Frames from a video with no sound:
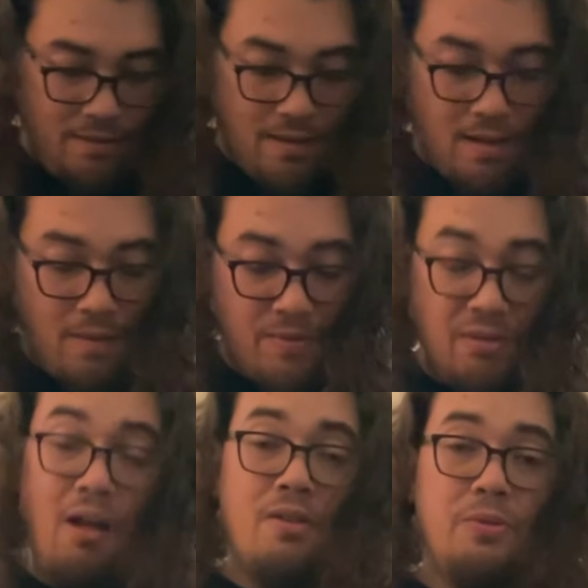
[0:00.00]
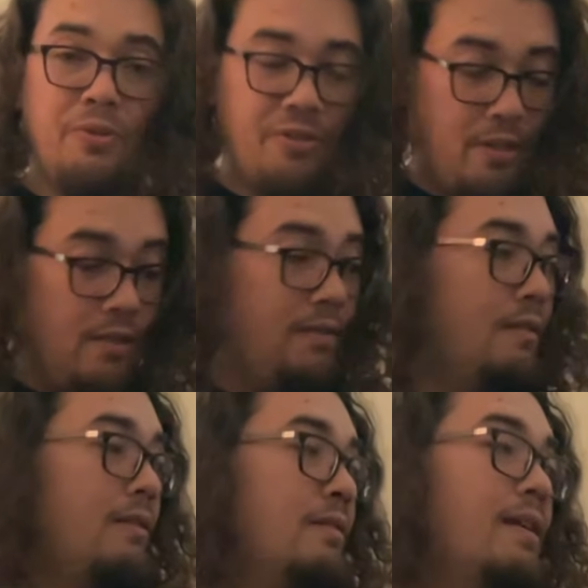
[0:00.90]
It's a lawsuit guitar
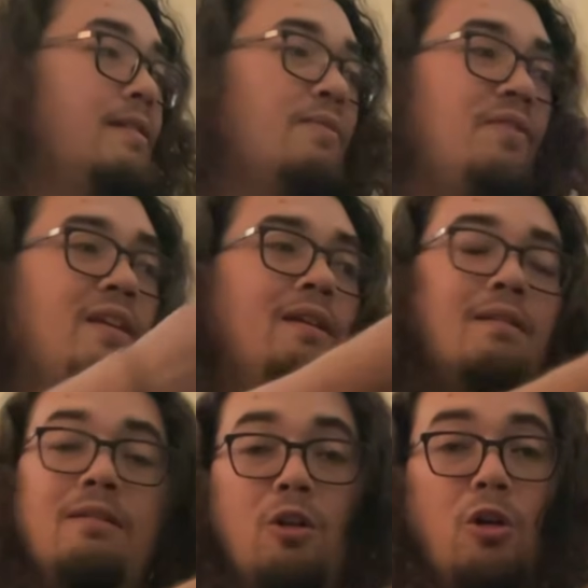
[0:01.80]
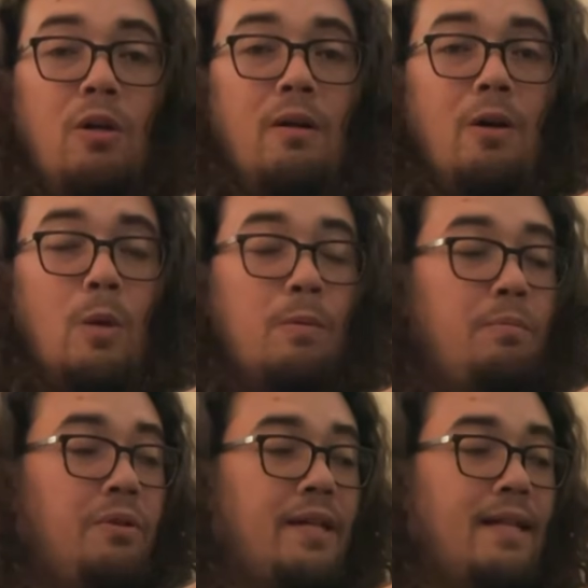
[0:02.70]
because of the open
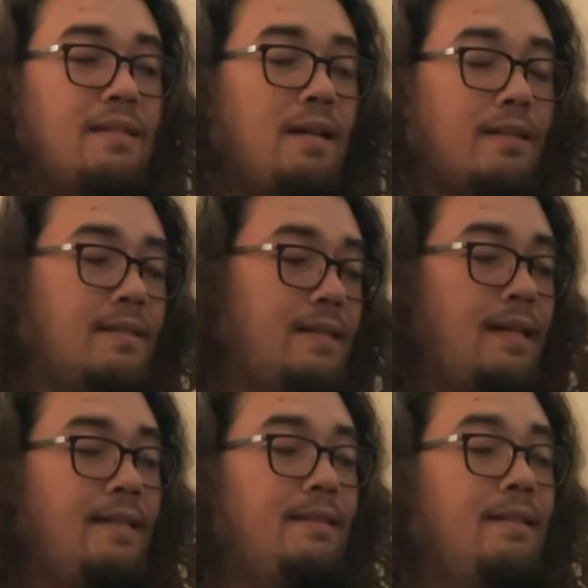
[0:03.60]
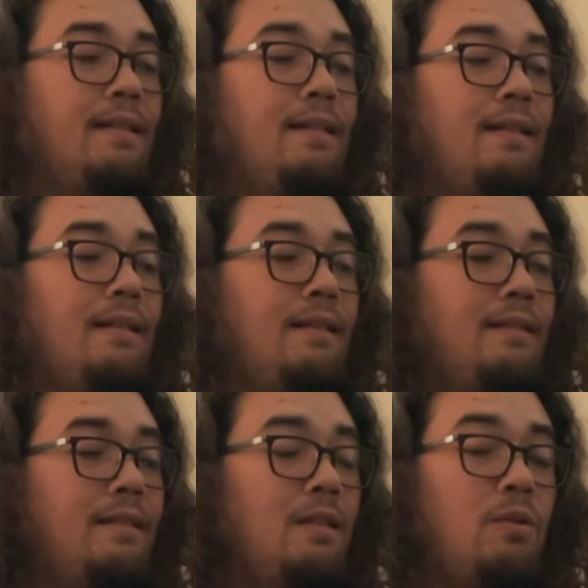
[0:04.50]
book headstock design,
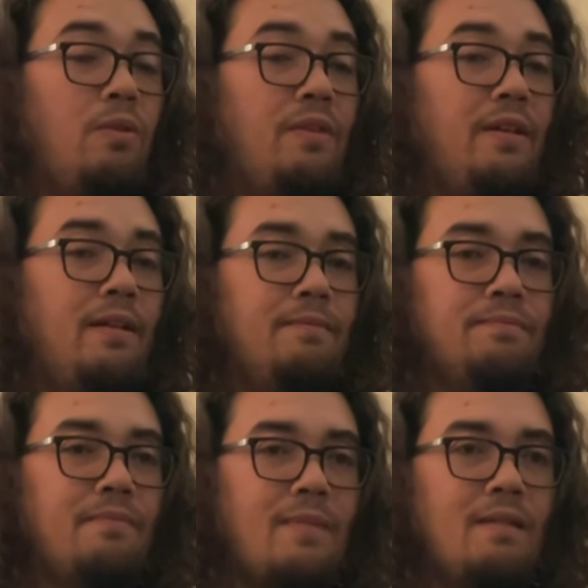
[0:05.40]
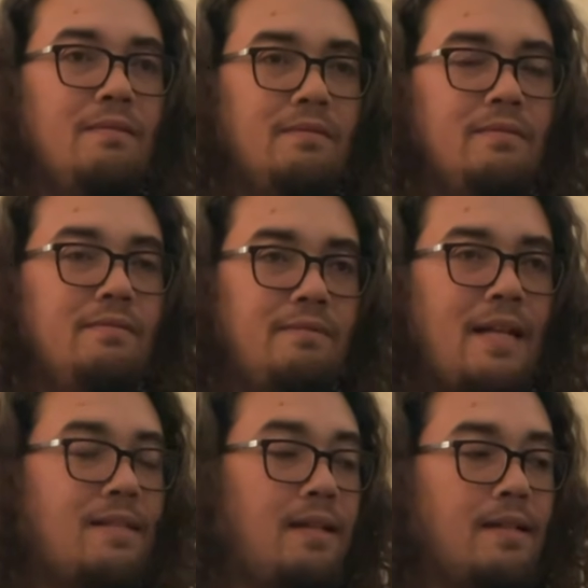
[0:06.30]
and the
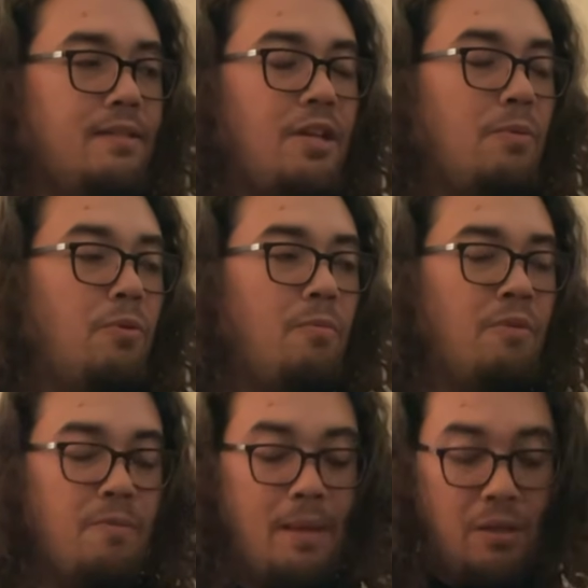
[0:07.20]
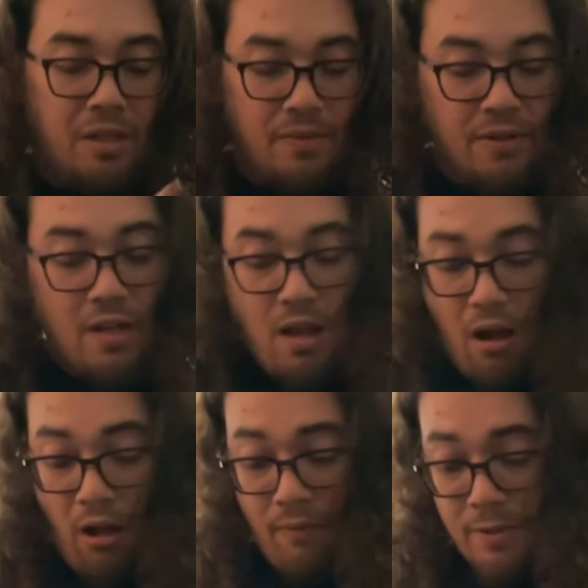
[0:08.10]
headstock in general, the bell cover.
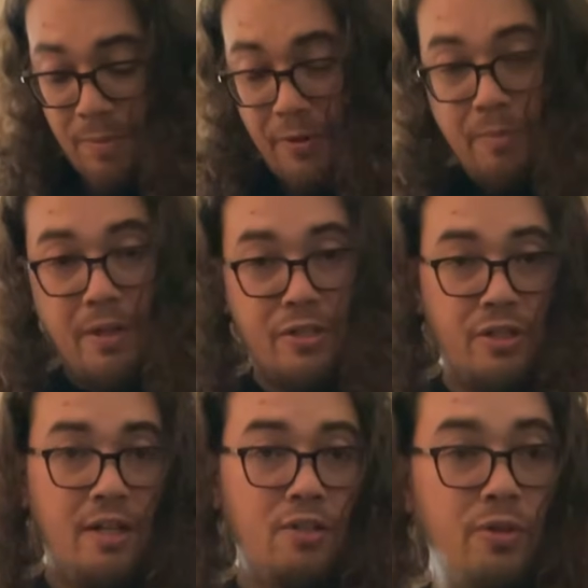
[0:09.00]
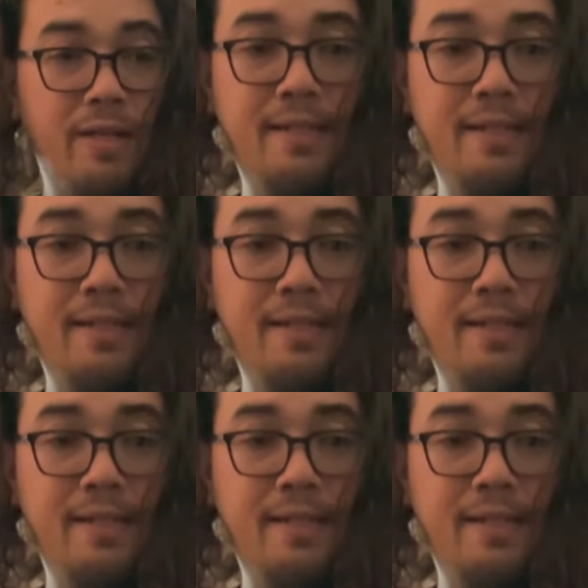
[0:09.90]
All of it's pretty much trying to